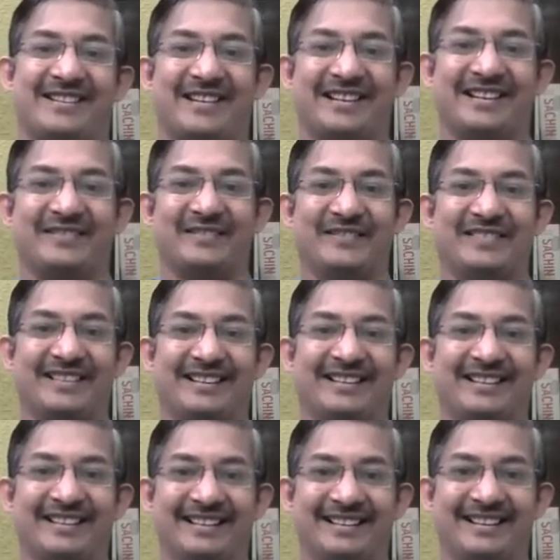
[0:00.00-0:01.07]

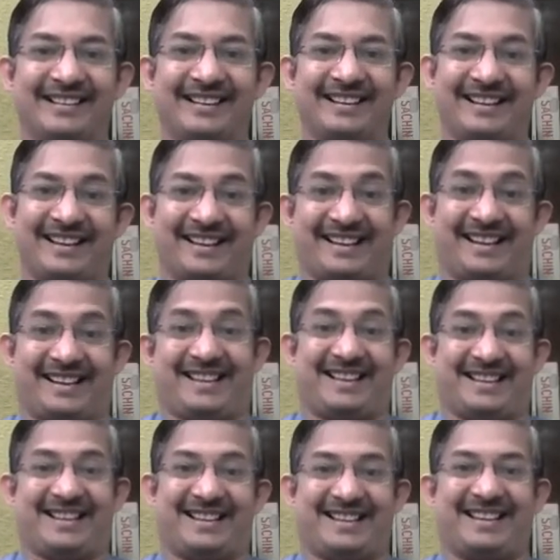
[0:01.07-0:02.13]

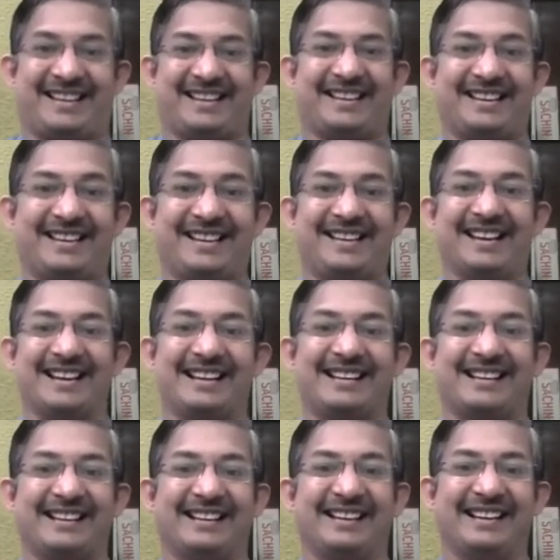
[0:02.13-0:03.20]

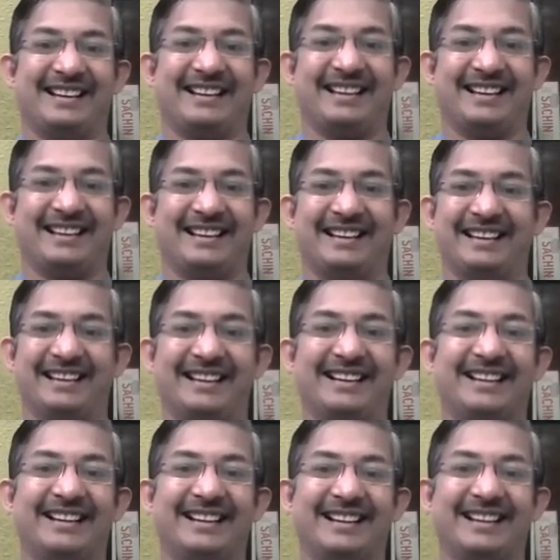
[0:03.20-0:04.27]

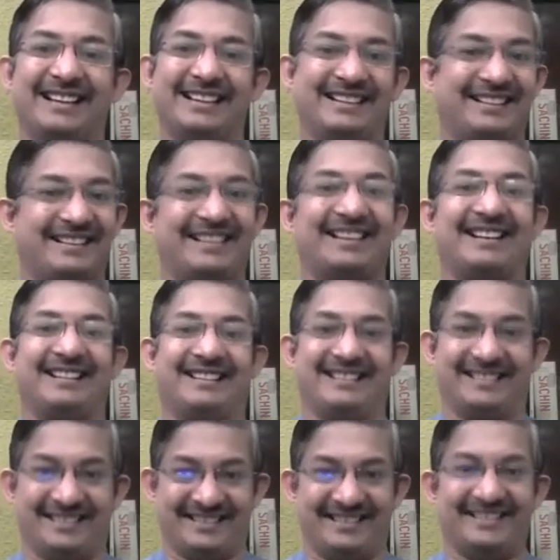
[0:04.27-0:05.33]

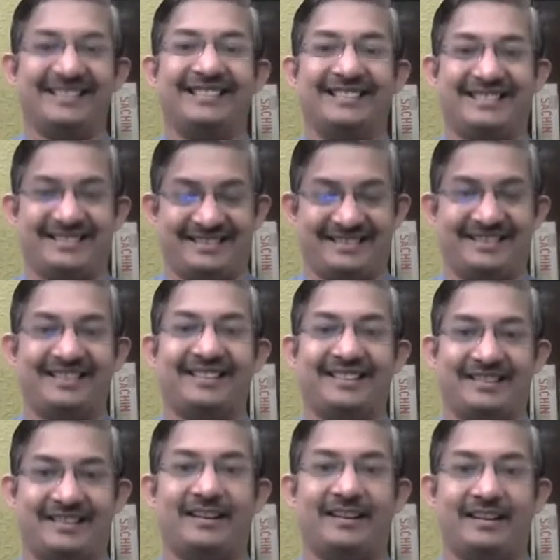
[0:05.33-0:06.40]

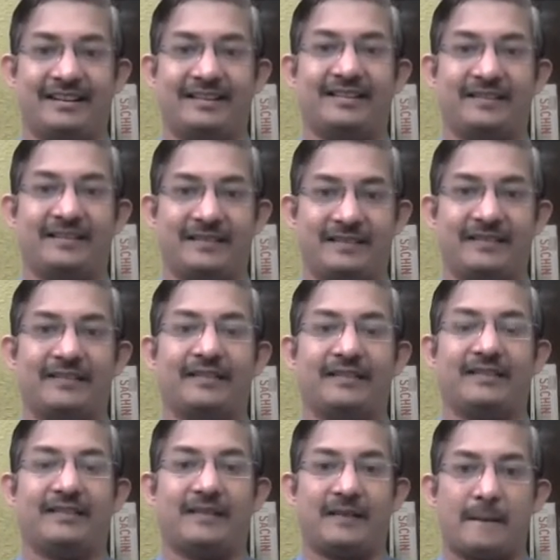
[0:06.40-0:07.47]

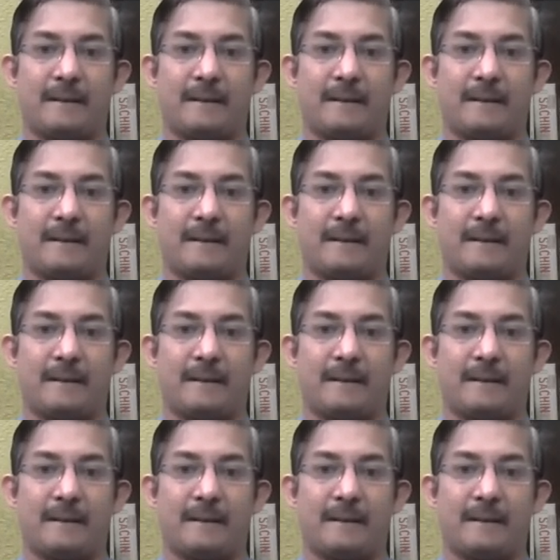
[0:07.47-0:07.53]
(not speaking)